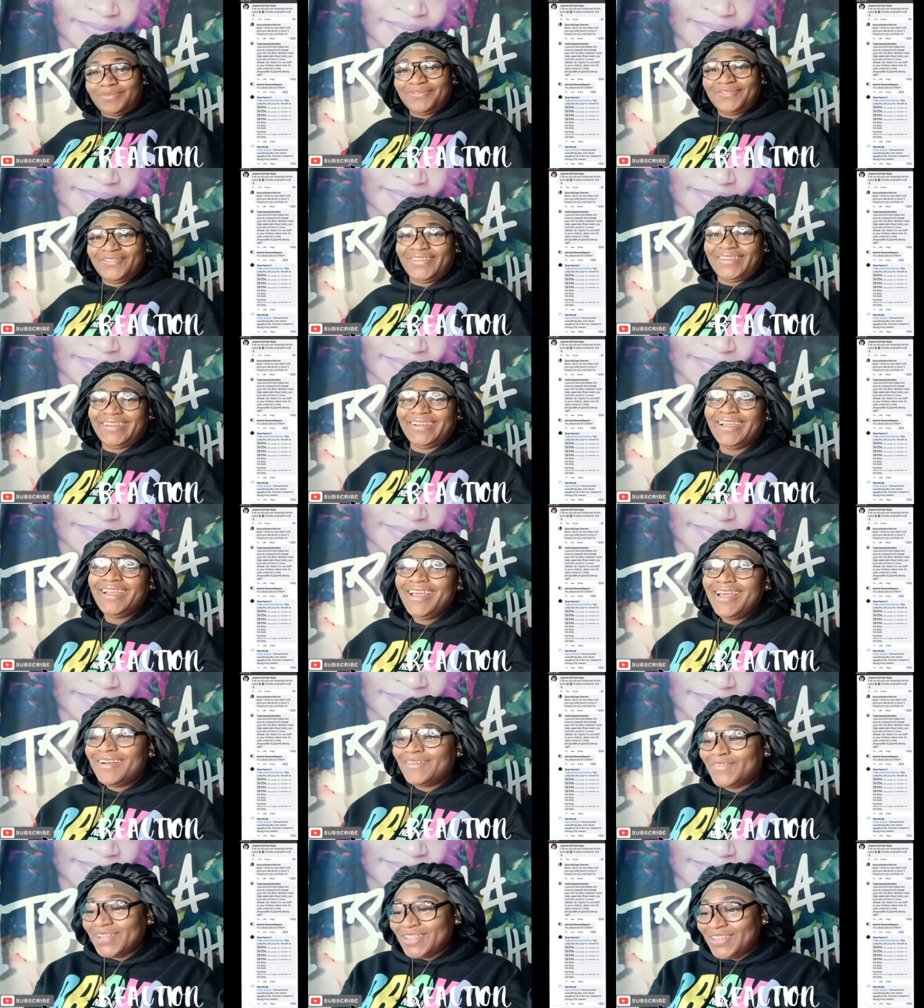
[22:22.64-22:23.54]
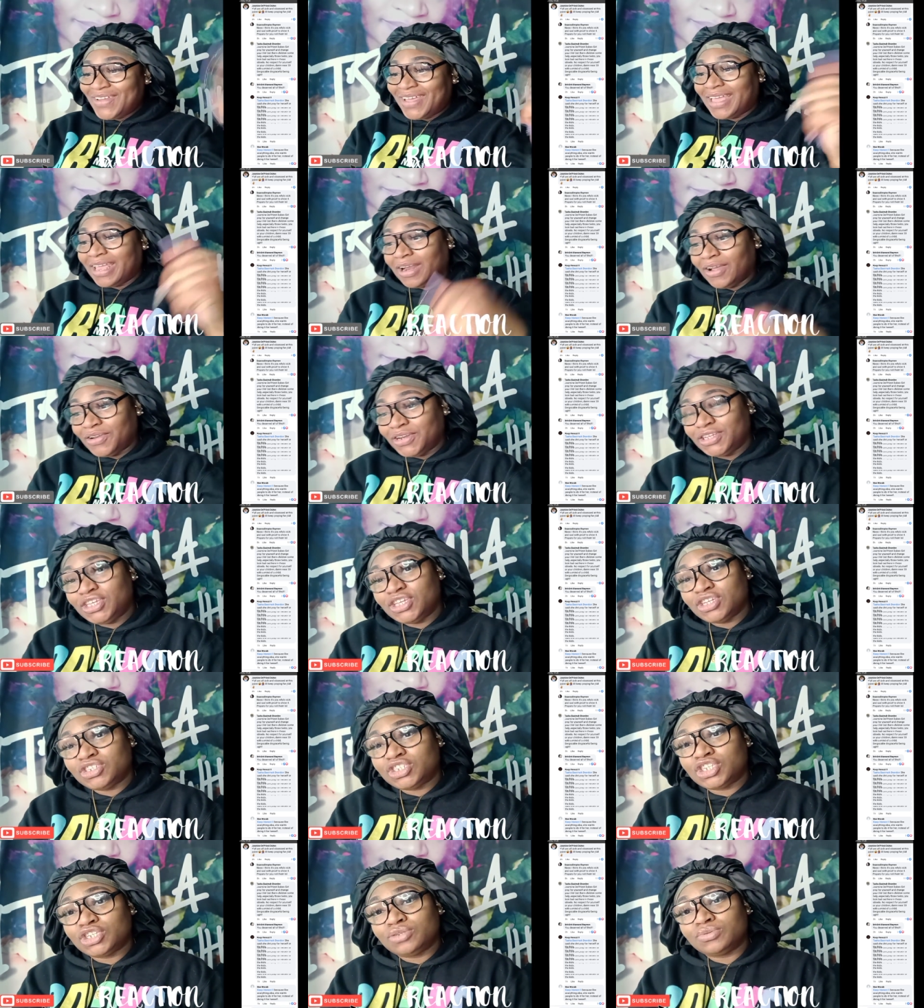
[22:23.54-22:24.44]
When when you get on the
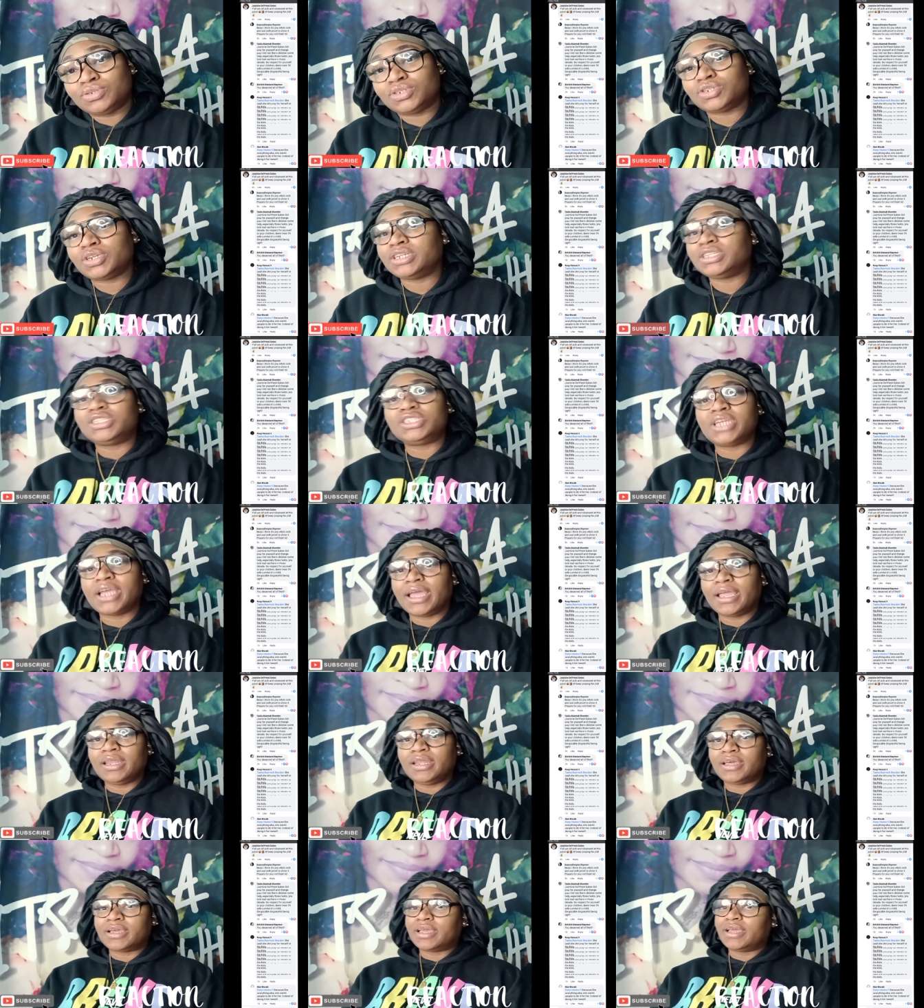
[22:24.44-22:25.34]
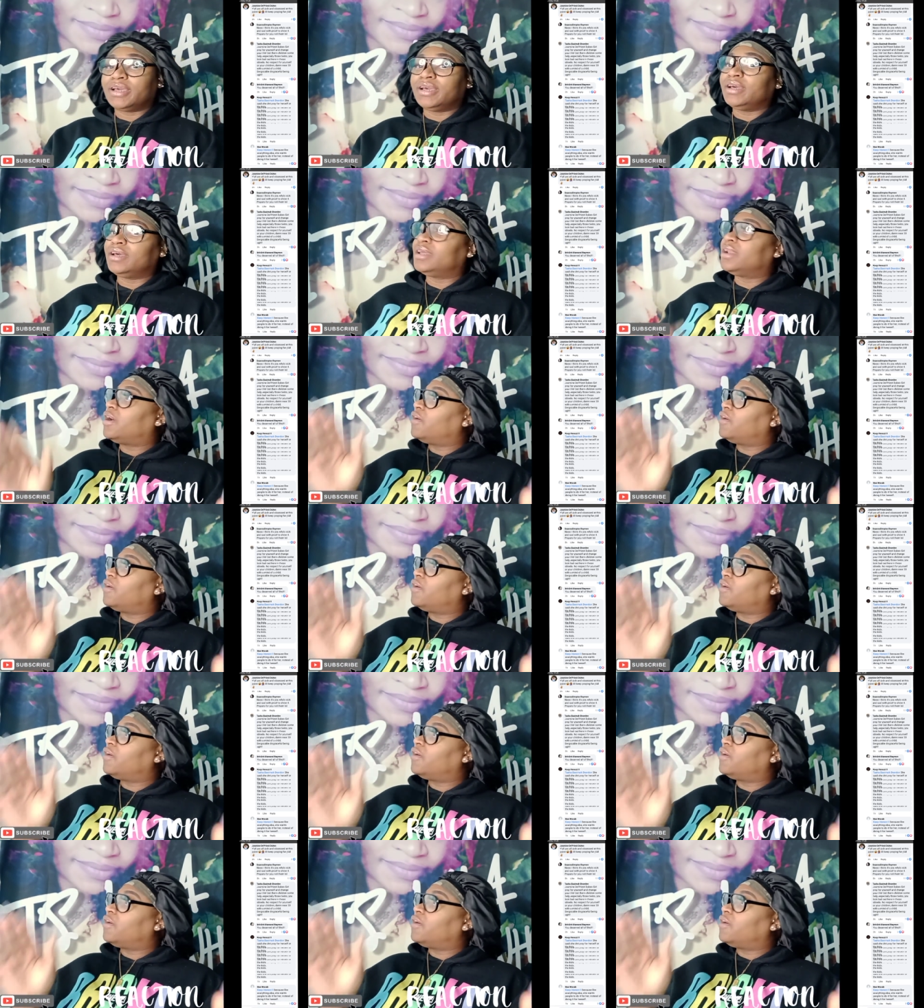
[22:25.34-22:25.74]
YouTube street, she ain't looking good